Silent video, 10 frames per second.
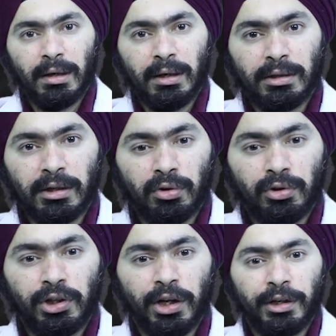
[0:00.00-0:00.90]
is
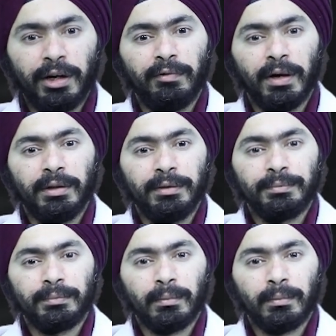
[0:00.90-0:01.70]
associated with